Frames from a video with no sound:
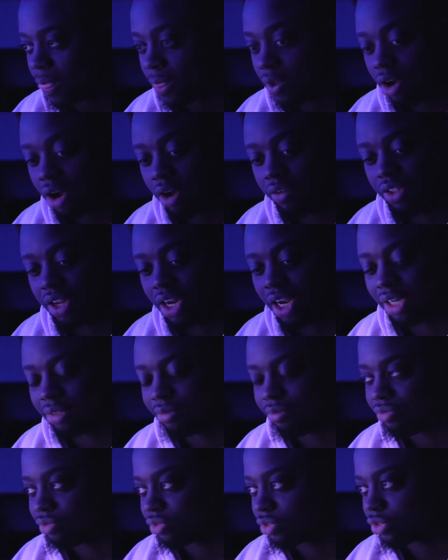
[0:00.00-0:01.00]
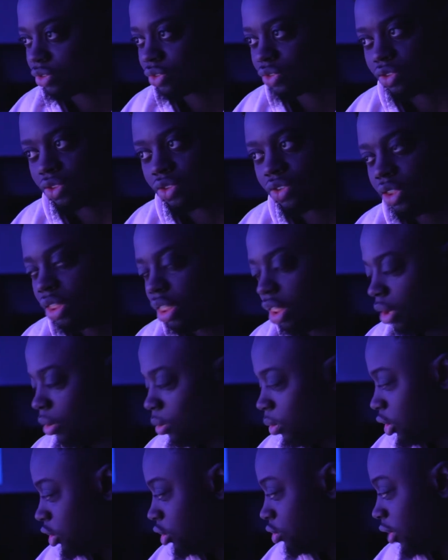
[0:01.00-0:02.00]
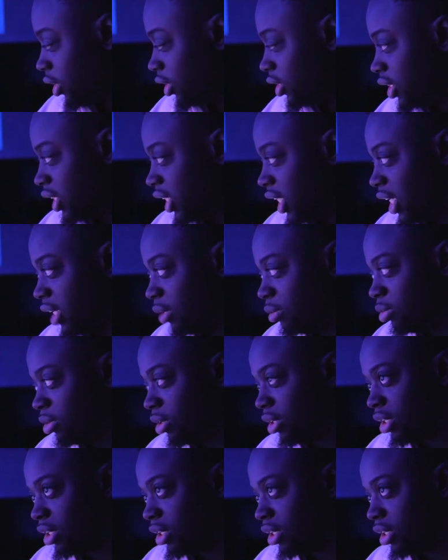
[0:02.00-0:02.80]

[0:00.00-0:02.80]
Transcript: After that, I went straight to sleep.